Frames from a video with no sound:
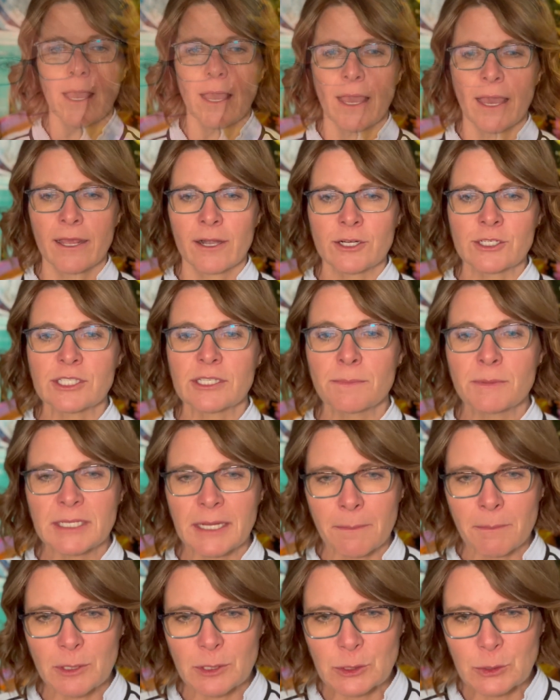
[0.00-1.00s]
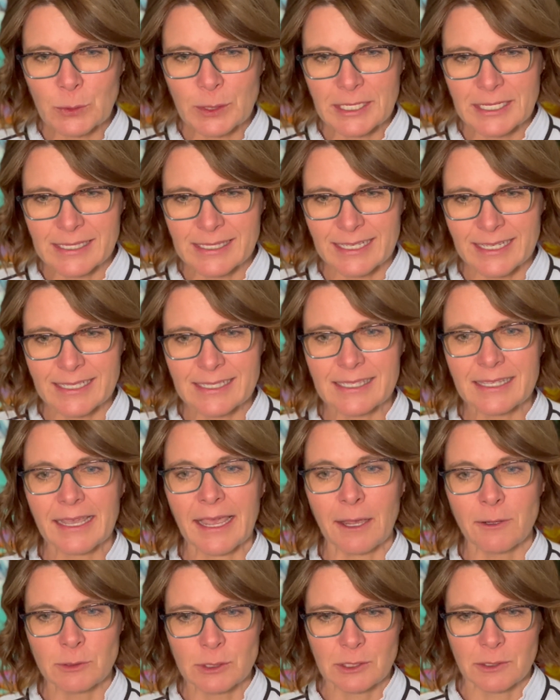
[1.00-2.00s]
At our September 26th
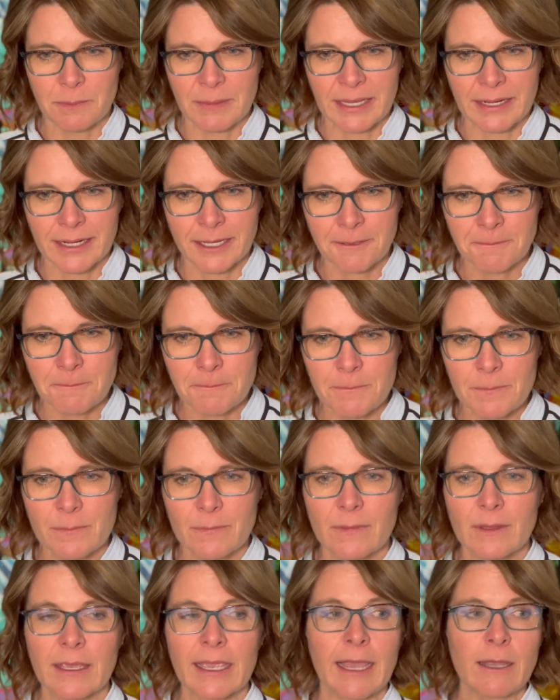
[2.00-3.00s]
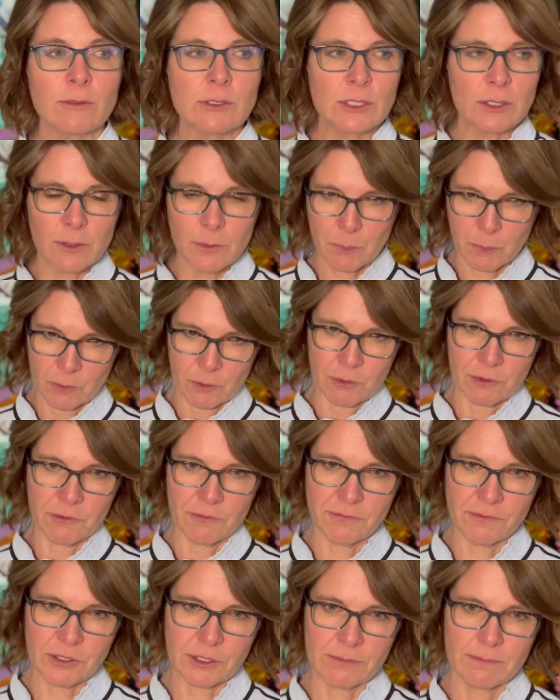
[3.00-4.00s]
council meeting, council
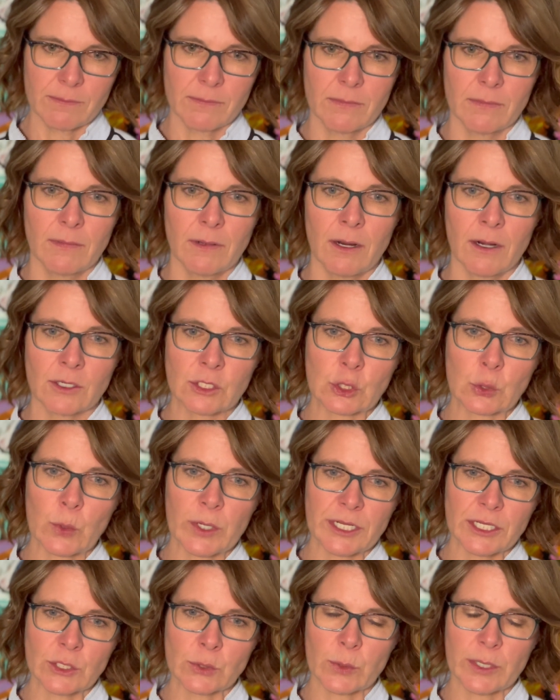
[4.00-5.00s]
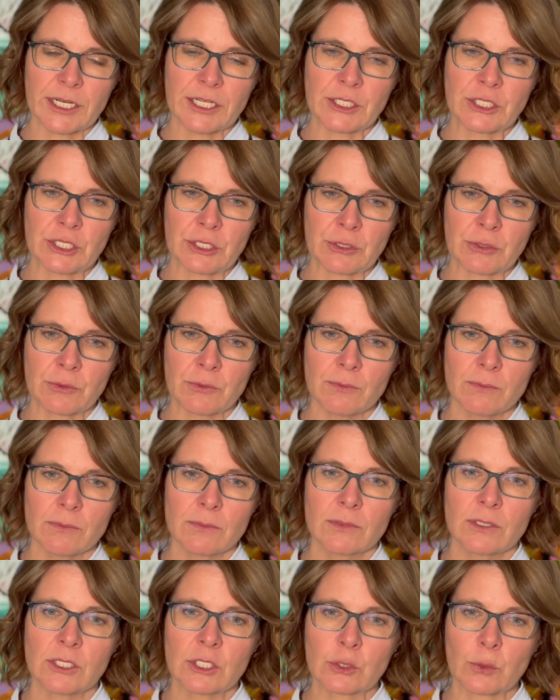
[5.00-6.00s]
approved our 2022
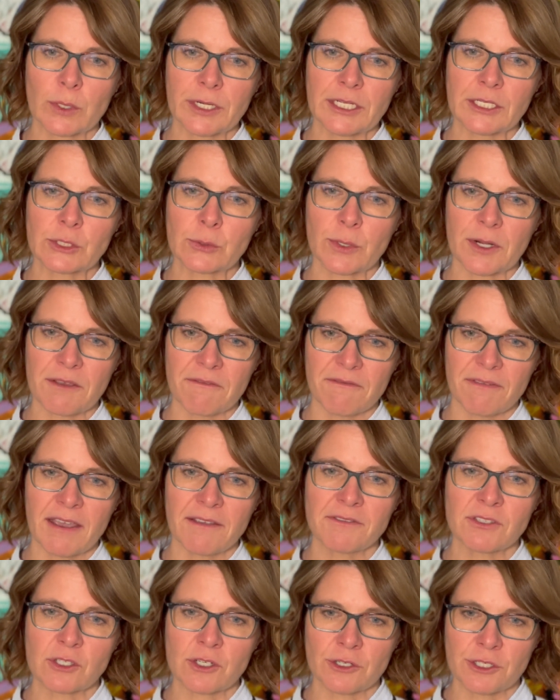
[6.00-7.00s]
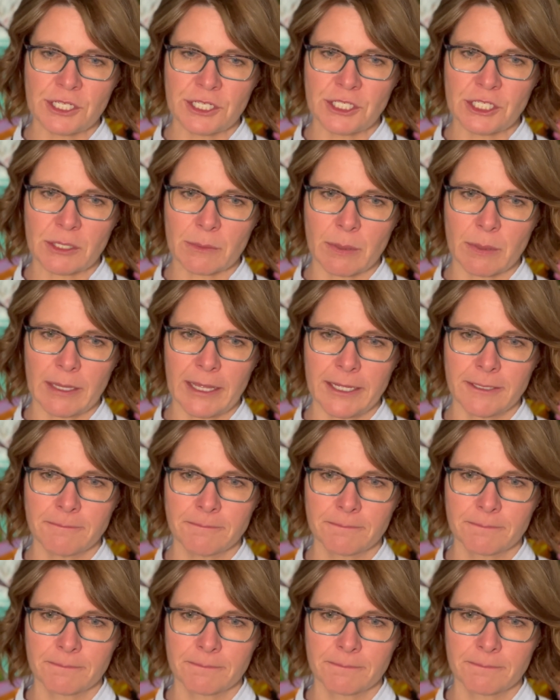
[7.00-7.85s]
to 2025 strategic plan.